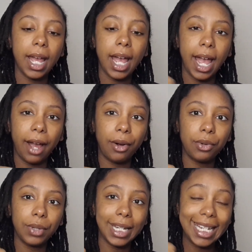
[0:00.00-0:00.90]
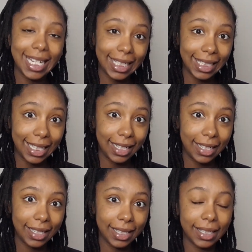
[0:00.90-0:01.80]
how easy it
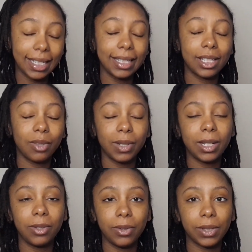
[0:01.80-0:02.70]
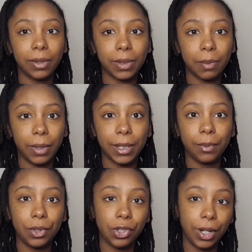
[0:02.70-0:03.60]
is to really use those points
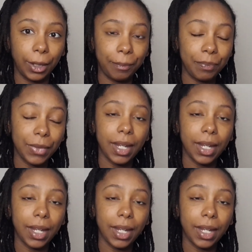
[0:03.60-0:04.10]
once you get them,